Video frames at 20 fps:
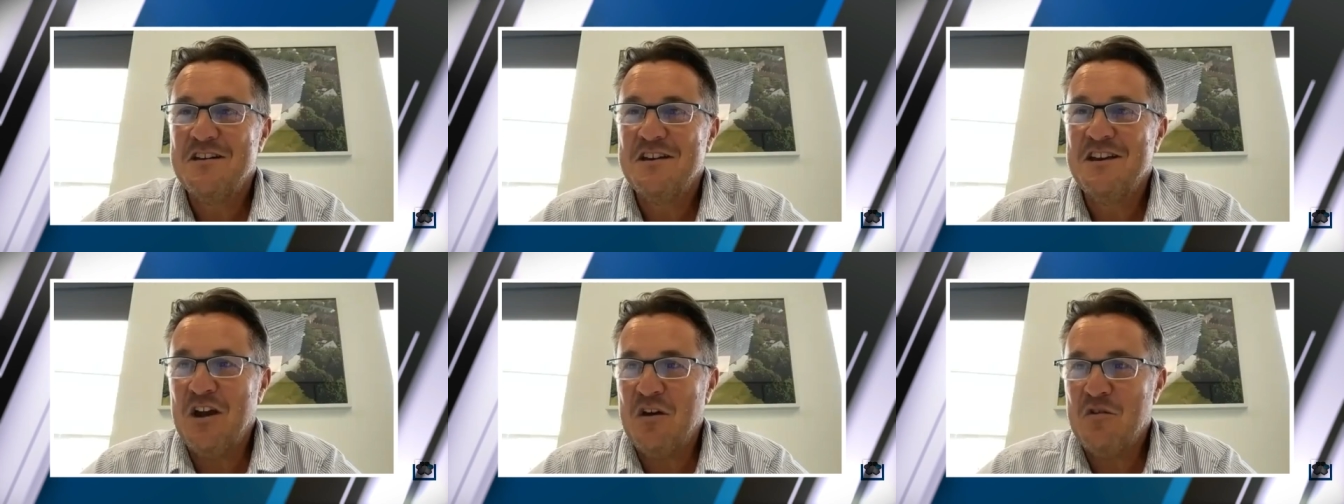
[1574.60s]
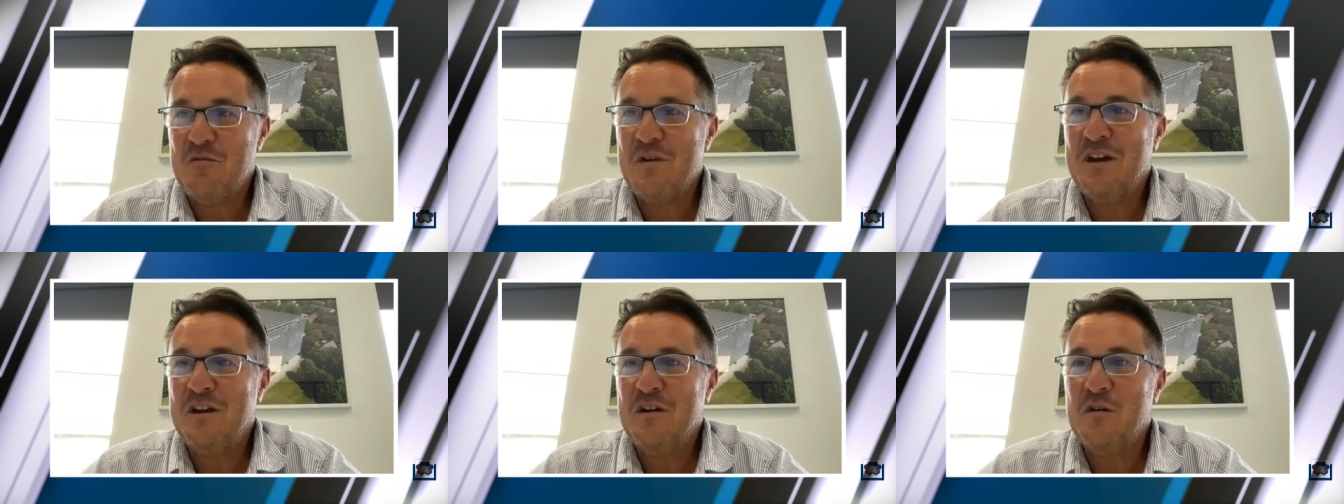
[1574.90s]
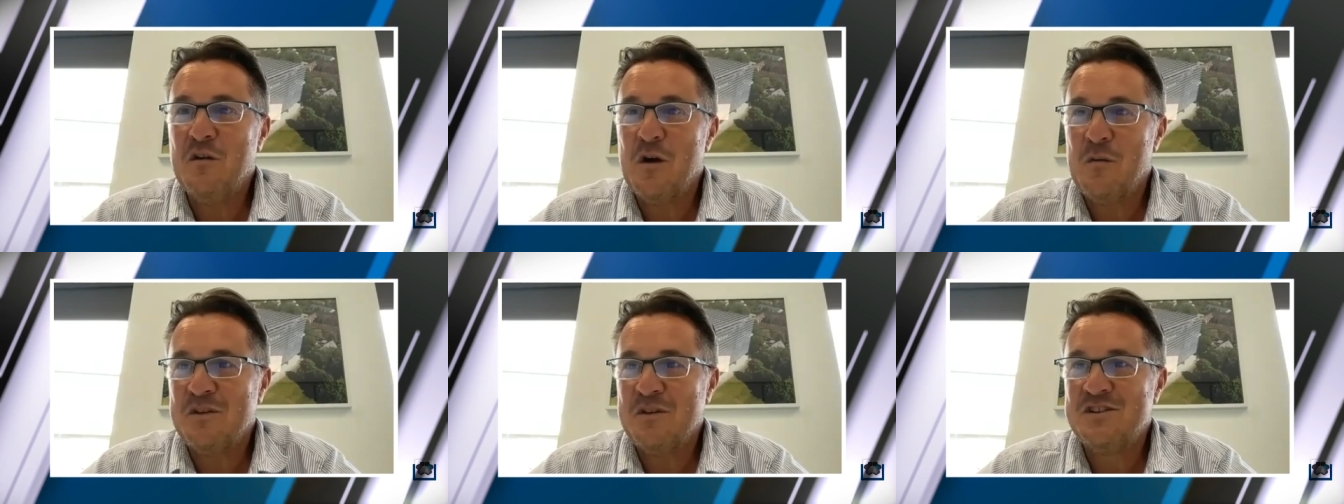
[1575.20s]
you know
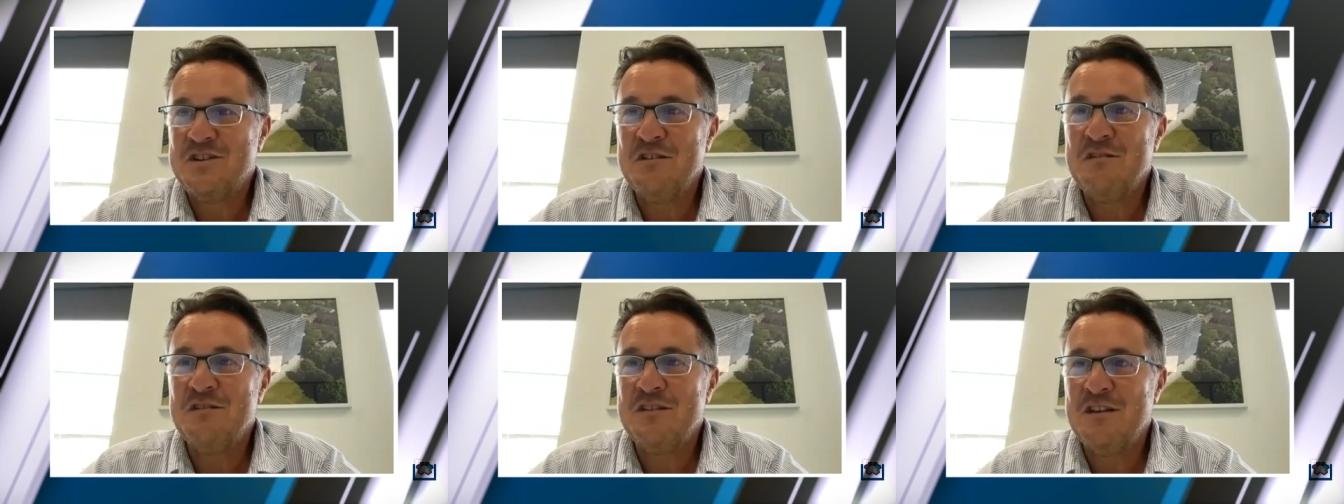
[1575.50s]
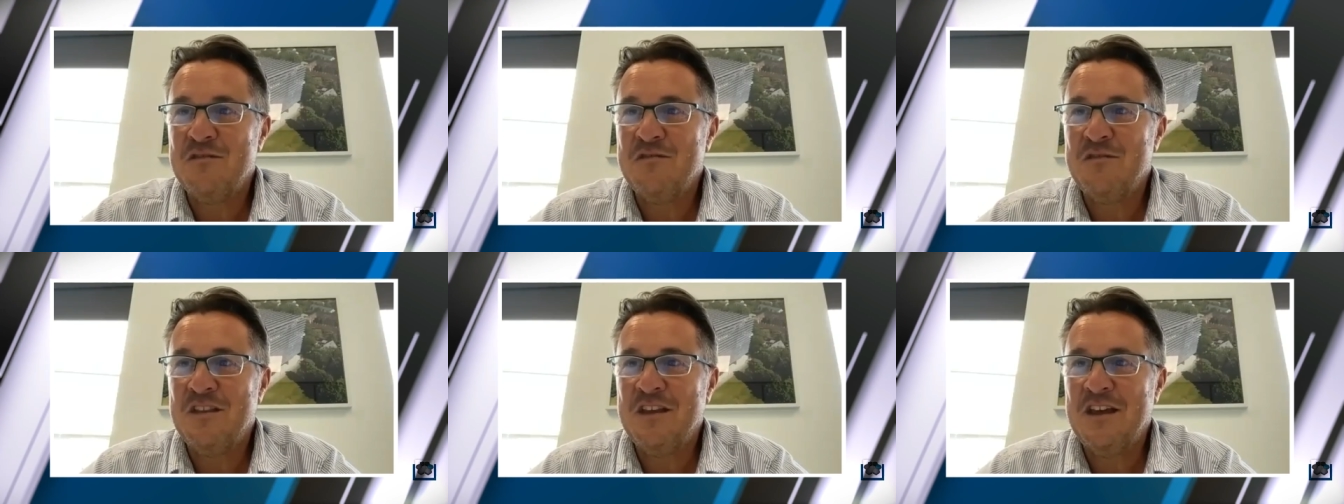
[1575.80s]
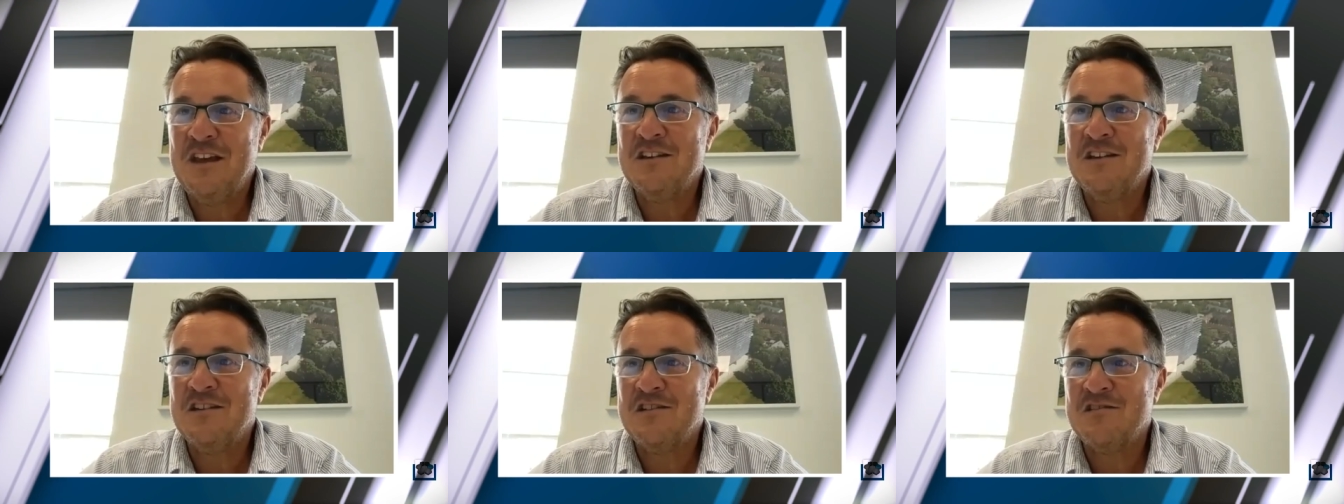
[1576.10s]
real opportunity for
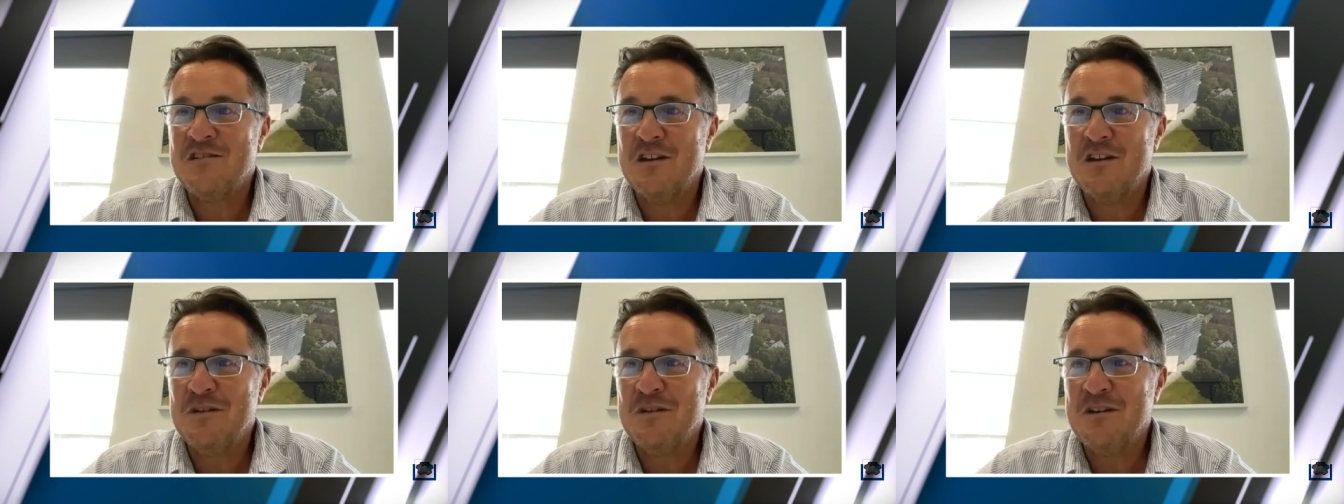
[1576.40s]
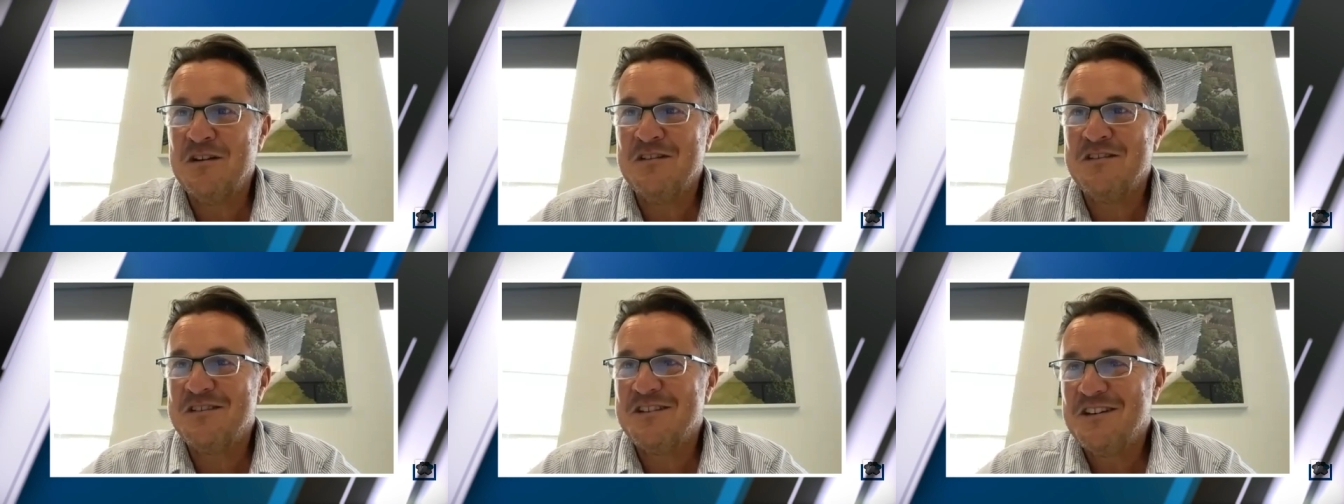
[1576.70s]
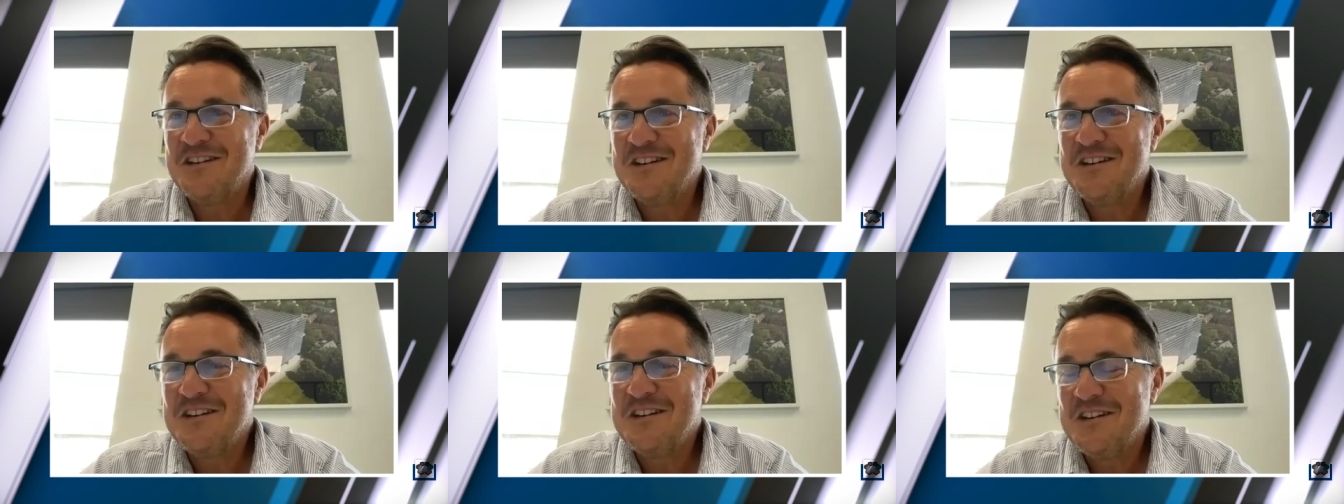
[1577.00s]
the industry because